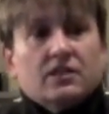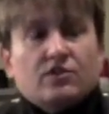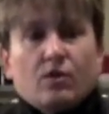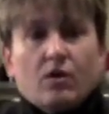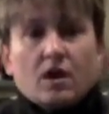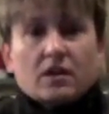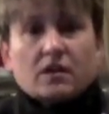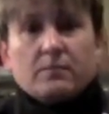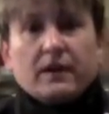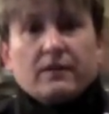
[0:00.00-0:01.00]
So I'm going
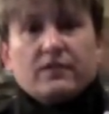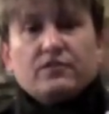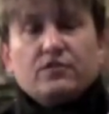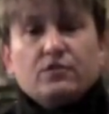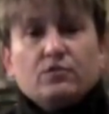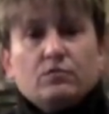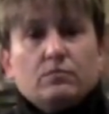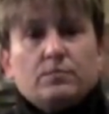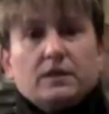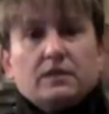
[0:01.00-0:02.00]
to compare the
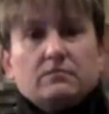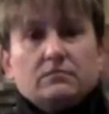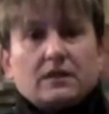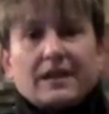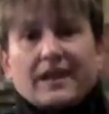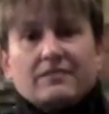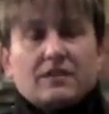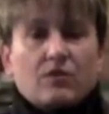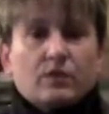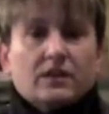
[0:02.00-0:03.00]
two, but again,
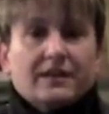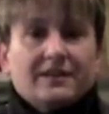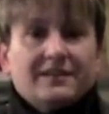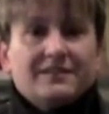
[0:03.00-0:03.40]
not really.